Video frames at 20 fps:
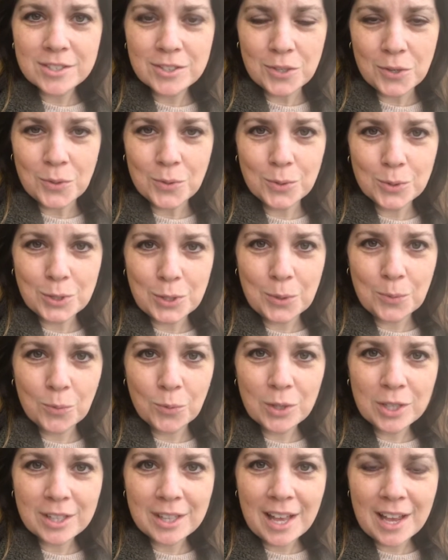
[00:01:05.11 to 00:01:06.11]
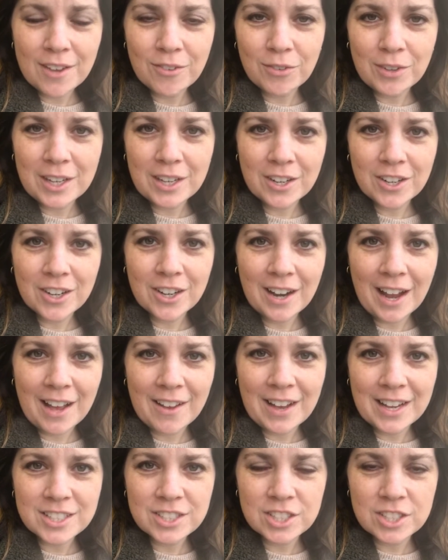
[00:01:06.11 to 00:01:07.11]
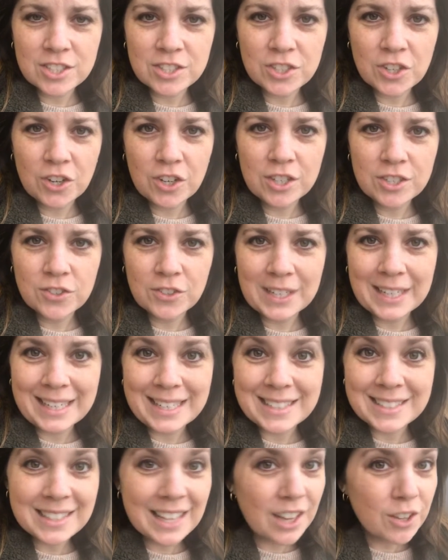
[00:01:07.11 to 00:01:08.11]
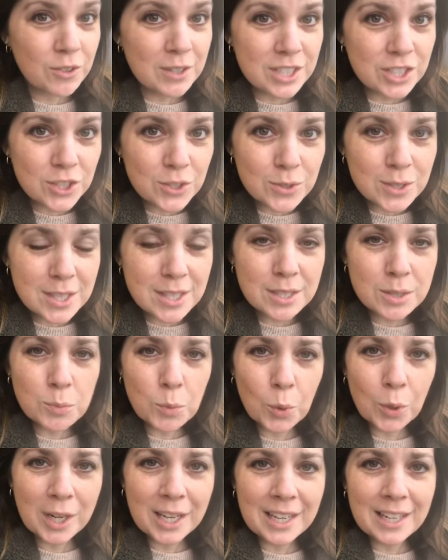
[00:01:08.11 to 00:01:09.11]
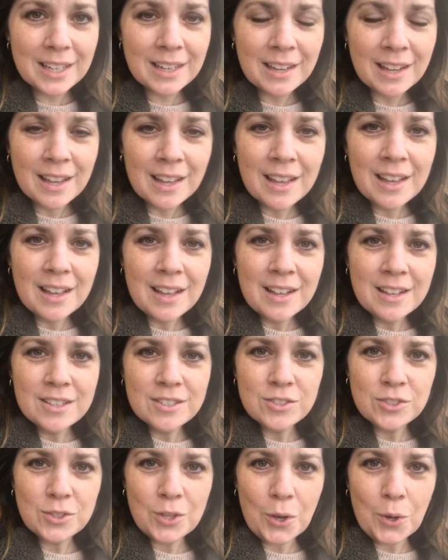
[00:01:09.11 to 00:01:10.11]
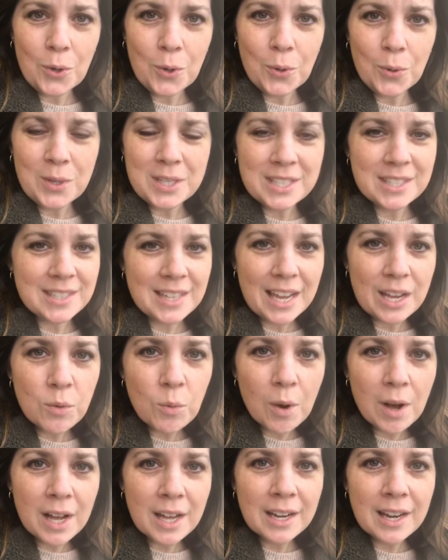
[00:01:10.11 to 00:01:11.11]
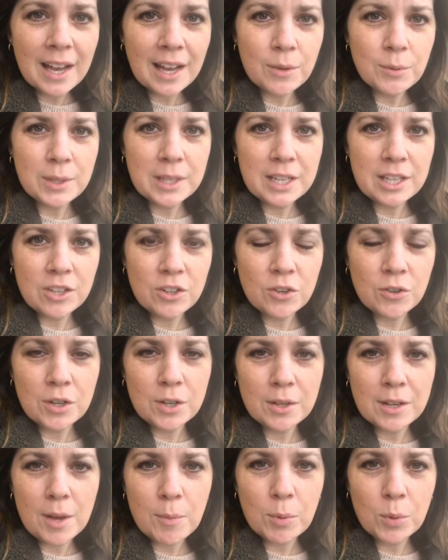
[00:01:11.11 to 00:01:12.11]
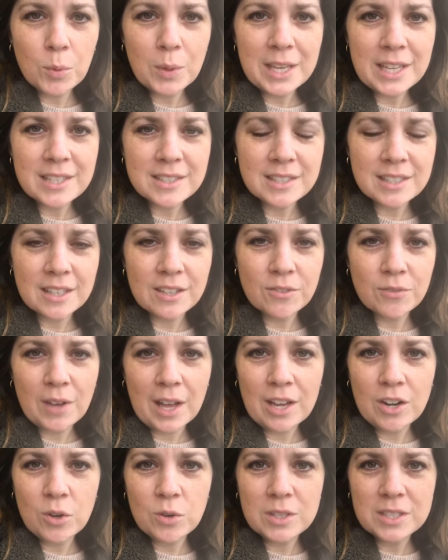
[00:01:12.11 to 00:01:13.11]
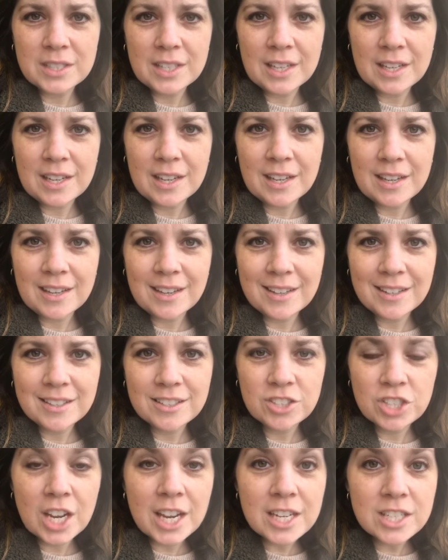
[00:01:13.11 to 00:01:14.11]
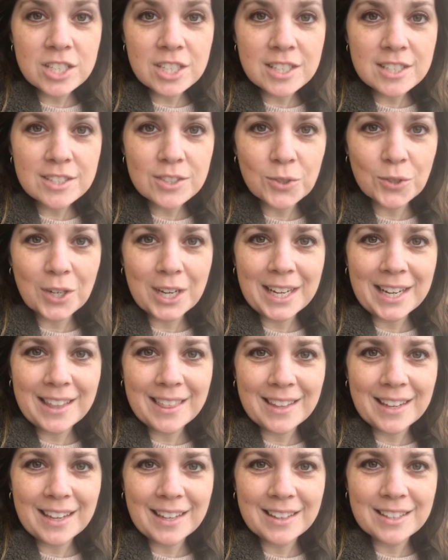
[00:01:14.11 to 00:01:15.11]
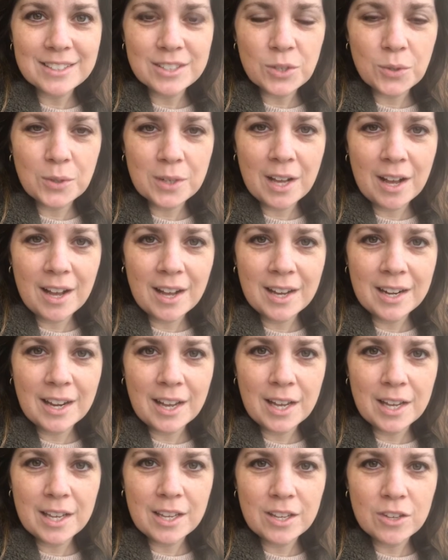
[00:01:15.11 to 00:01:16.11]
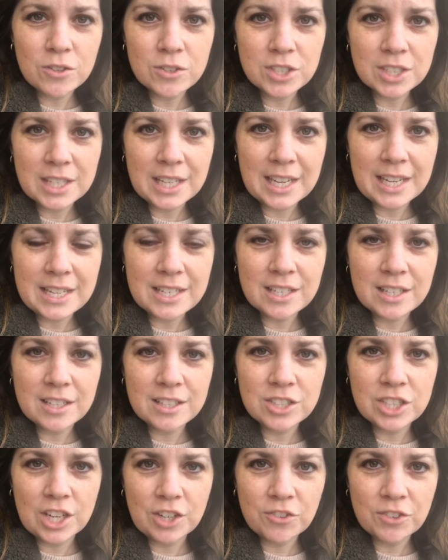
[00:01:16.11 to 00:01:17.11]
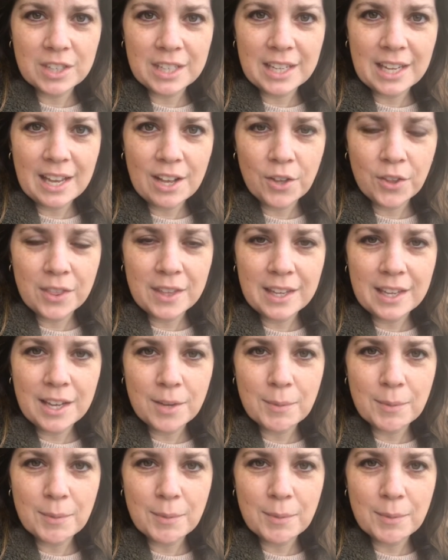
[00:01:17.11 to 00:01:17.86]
So some real life here. I actually started drinking celery juice this morning. So it's day one. I will let you know in a couple weeks if I notice any changes or anything that's going on. I usually eat generally healthy.